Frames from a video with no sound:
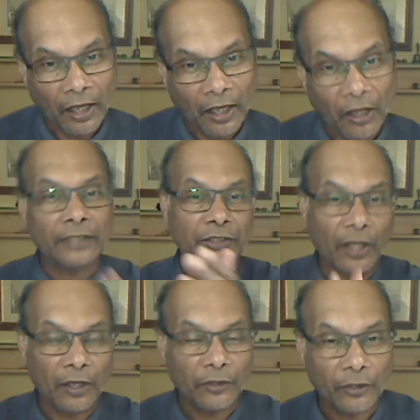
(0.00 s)
to how
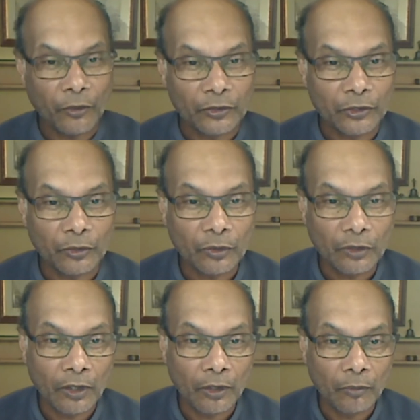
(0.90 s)
you're going to
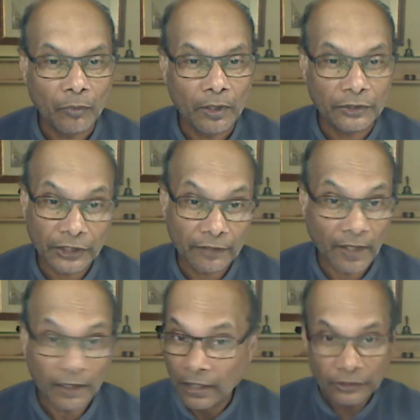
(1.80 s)
achieve that.
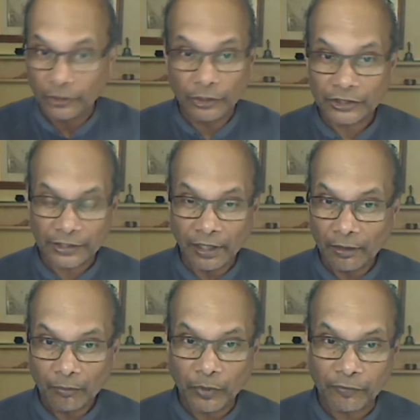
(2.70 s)
So you're still
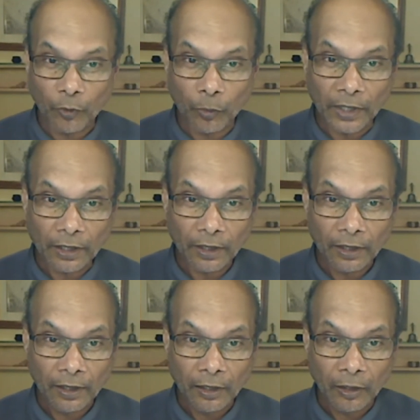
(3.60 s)
performing, right,